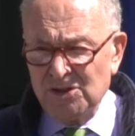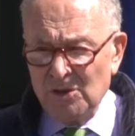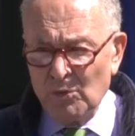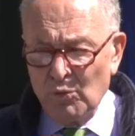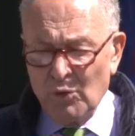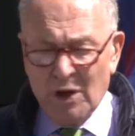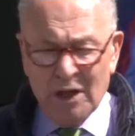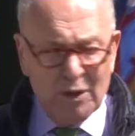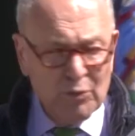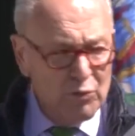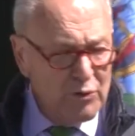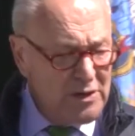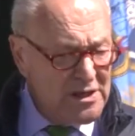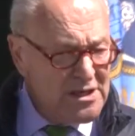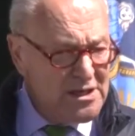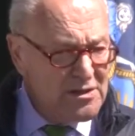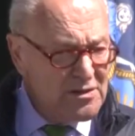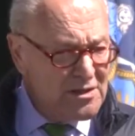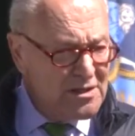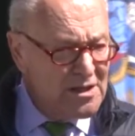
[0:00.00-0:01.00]
while
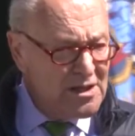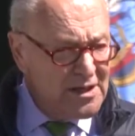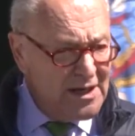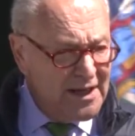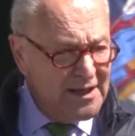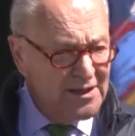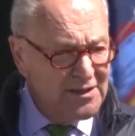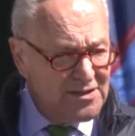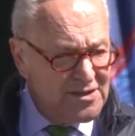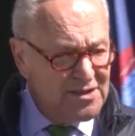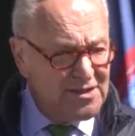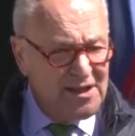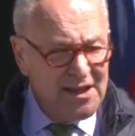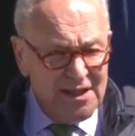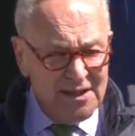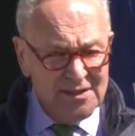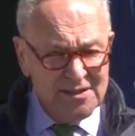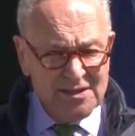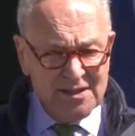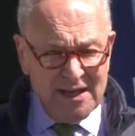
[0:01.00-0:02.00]
the United
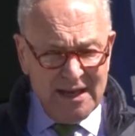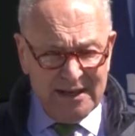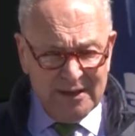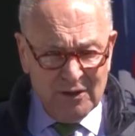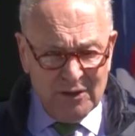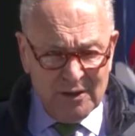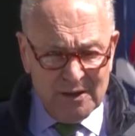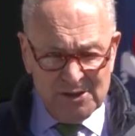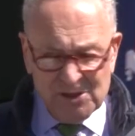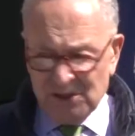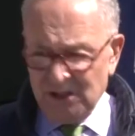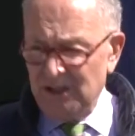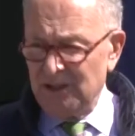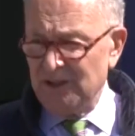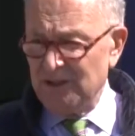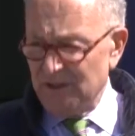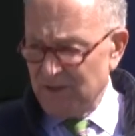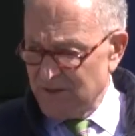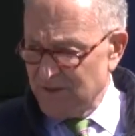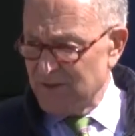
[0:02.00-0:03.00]
States and our
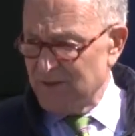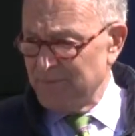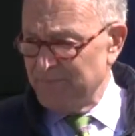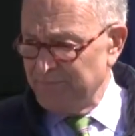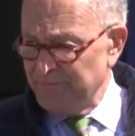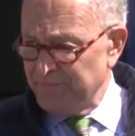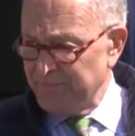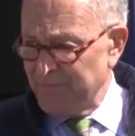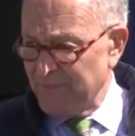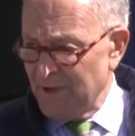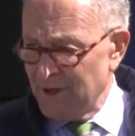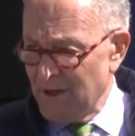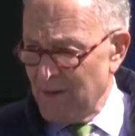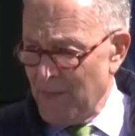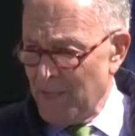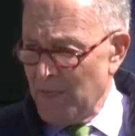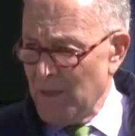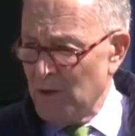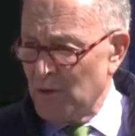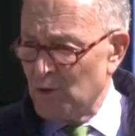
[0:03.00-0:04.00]
genius
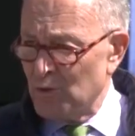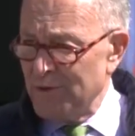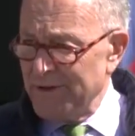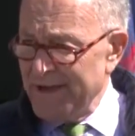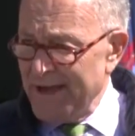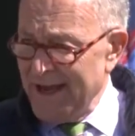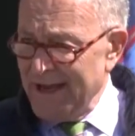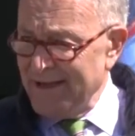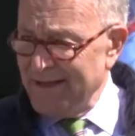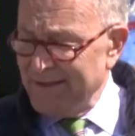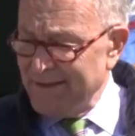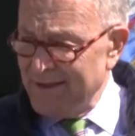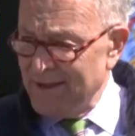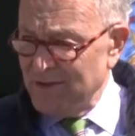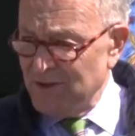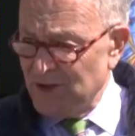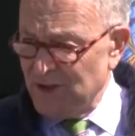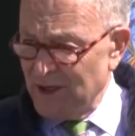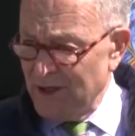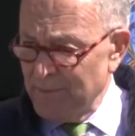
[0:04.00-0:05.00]
created the
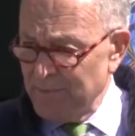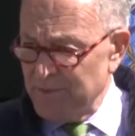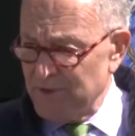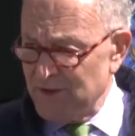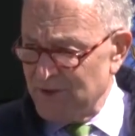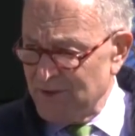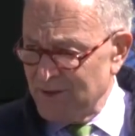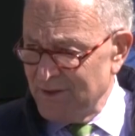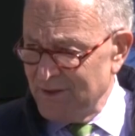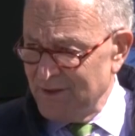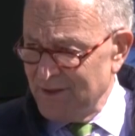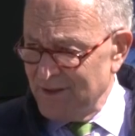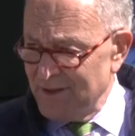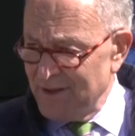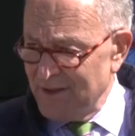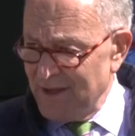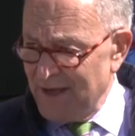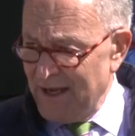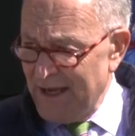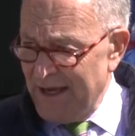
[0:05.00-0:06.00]
chips,
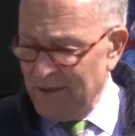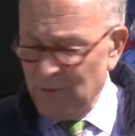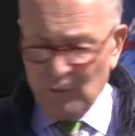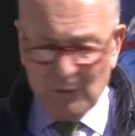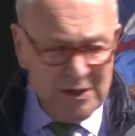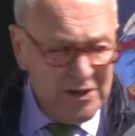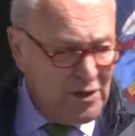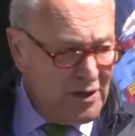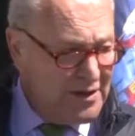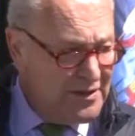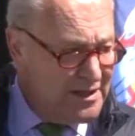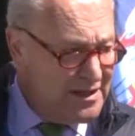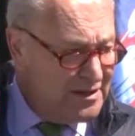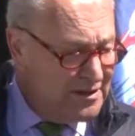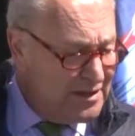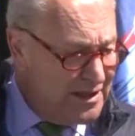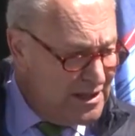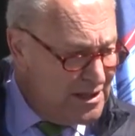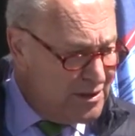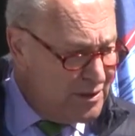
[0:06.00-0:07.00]
and we are the
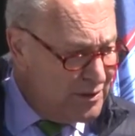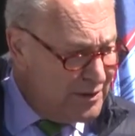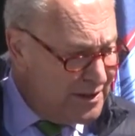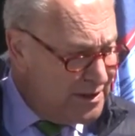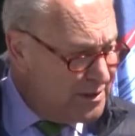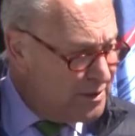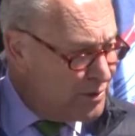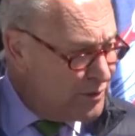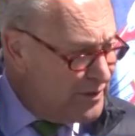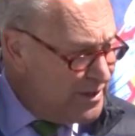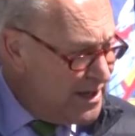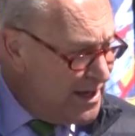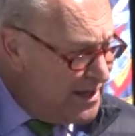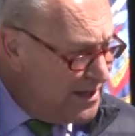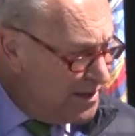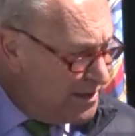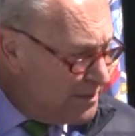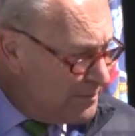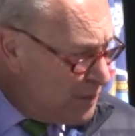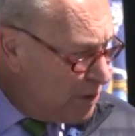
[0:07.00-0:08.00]
leader in
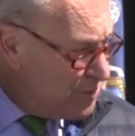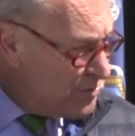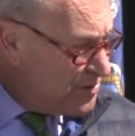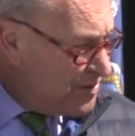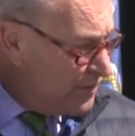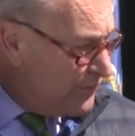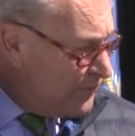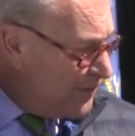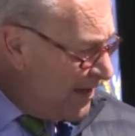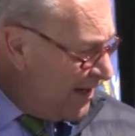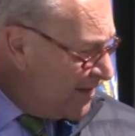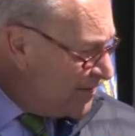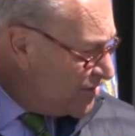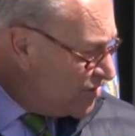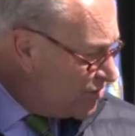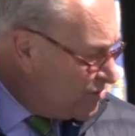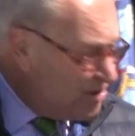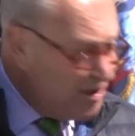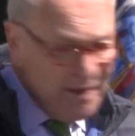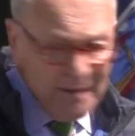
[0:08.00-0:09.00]
creating the most
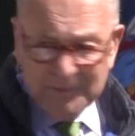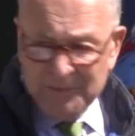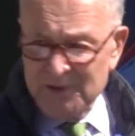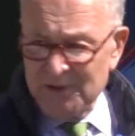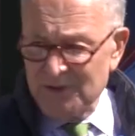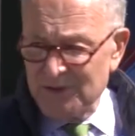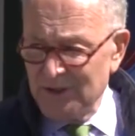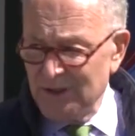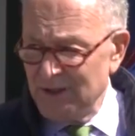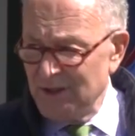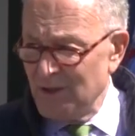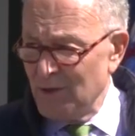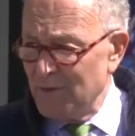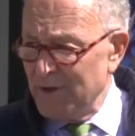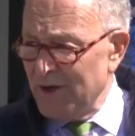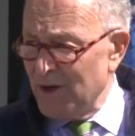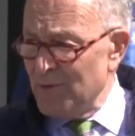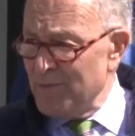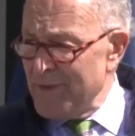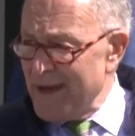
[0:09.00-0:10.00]
advanced chips, we
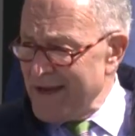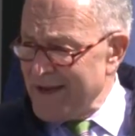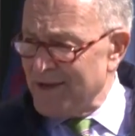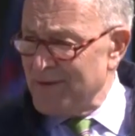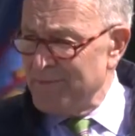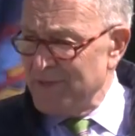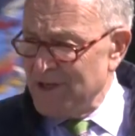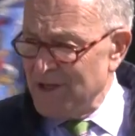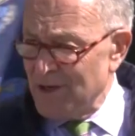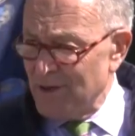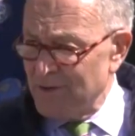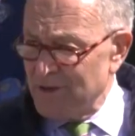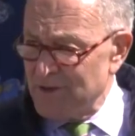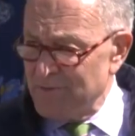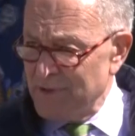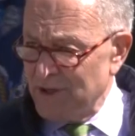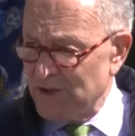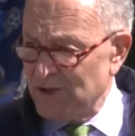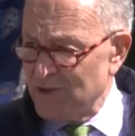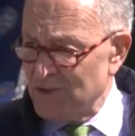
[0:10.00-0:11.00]
don't make them here as
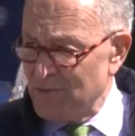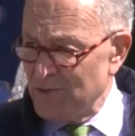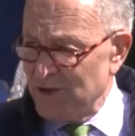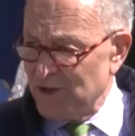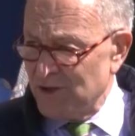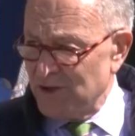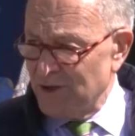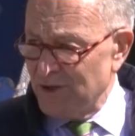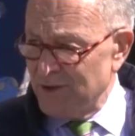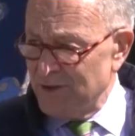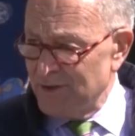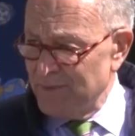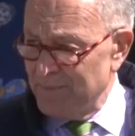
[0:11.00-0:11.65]
much as we should.